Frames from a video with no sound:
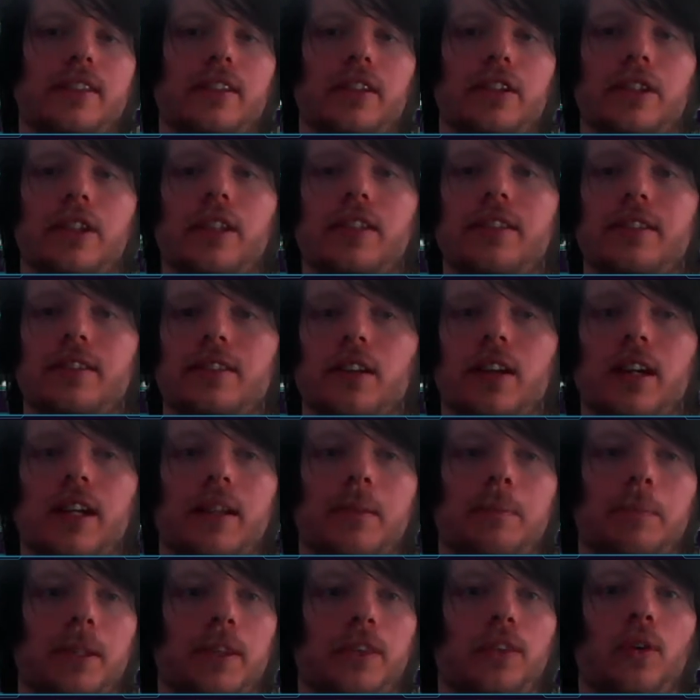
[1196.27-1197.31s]
So you could discard
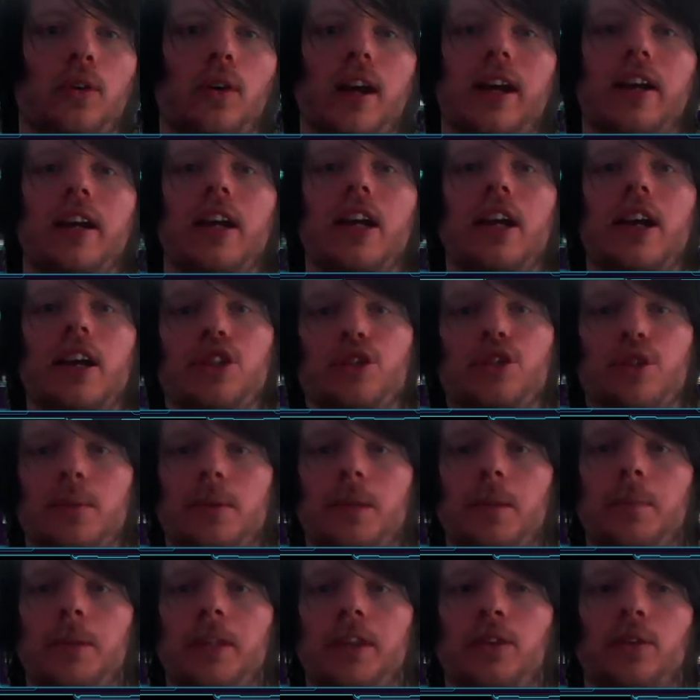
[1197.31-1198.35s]
a Bethor,
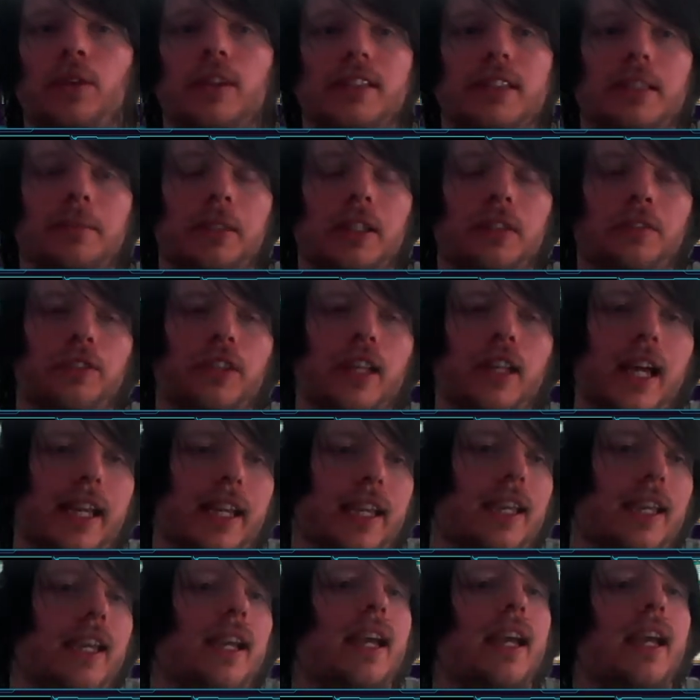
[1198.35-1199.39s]
tribute a Bethor, summon a
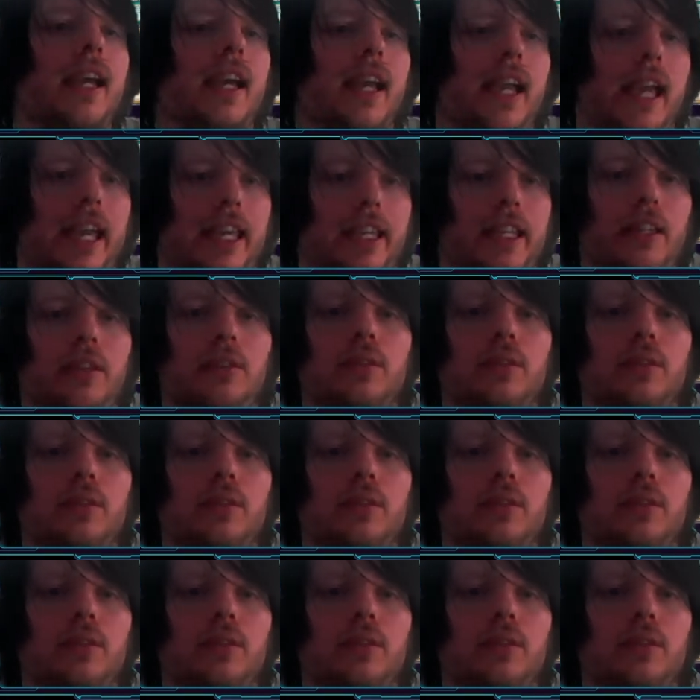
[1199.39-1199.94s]
Flag. 8